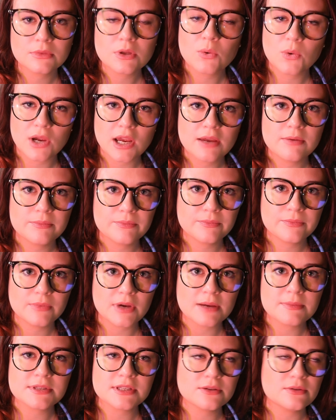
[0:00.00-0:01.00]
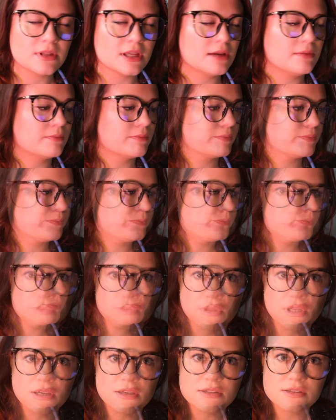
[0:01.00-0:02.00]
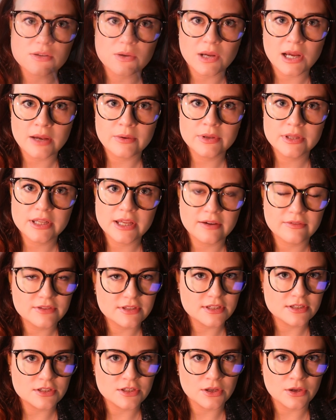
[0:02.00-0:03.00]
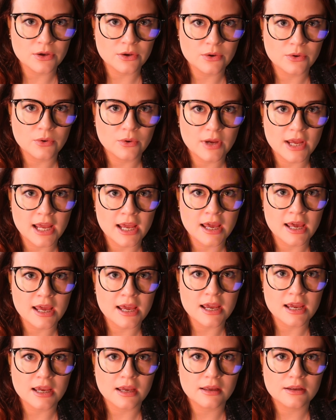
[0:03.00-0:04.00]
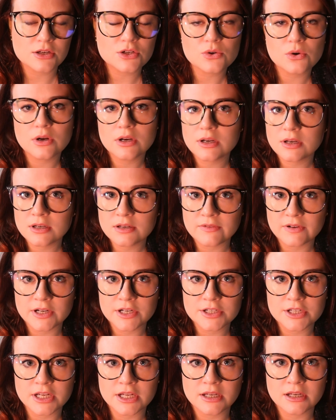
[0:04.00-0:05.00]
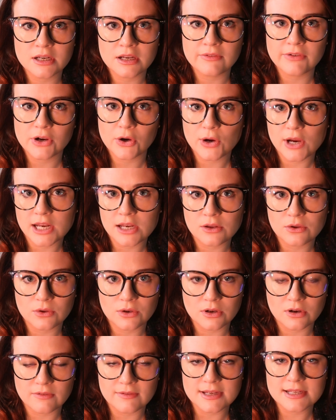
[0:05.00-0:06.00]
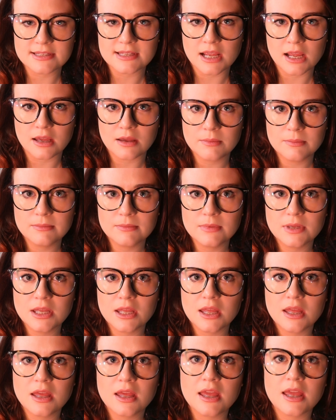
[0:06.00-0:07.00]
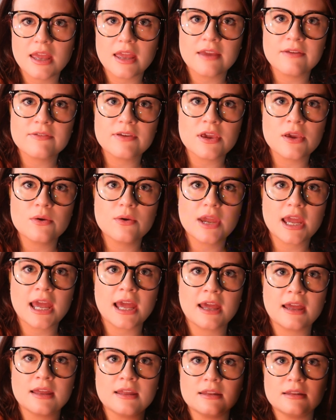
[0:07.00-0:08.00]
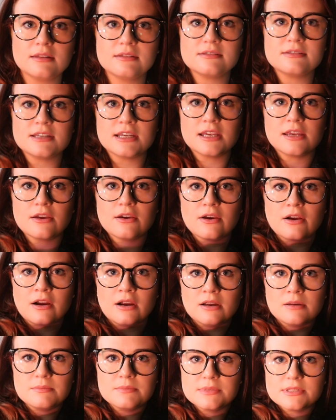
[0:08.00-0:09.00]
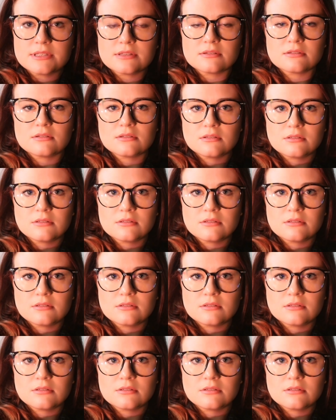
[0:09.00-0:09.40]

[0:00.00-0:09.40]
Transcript: Okay, absolutely. So I would love to do a shortened version of a cranial nerve exam. If you can stick your arms